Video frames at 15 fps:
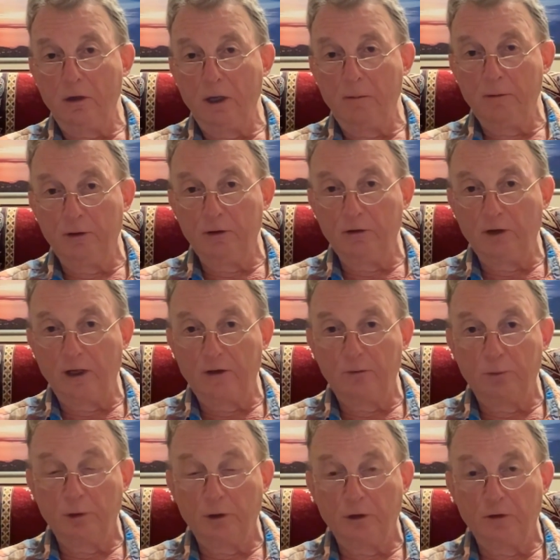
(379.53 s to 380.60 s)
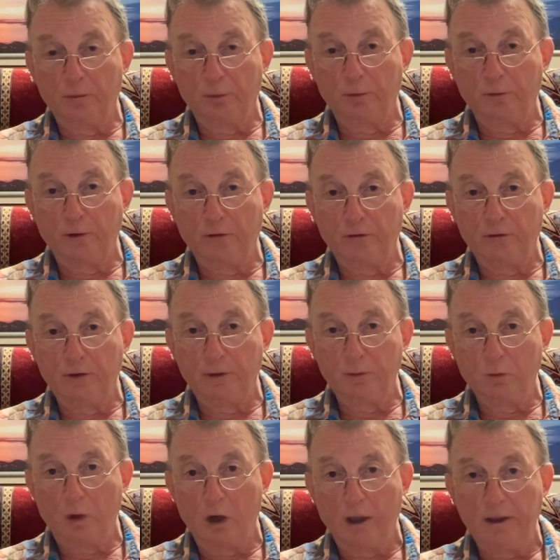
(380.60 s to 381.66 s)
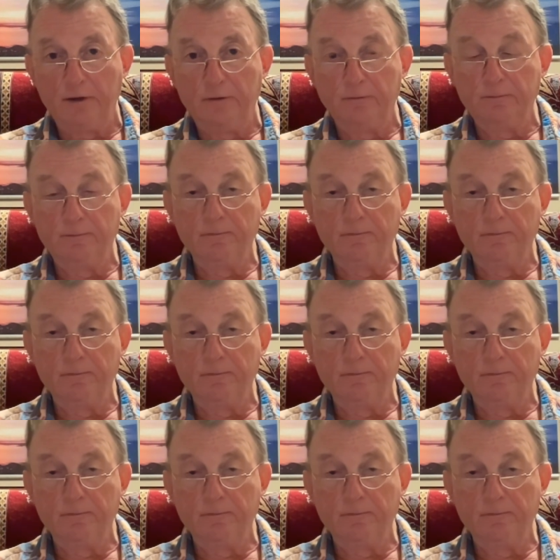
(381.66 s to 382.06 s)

eminent experts, Professor Ian Whyte,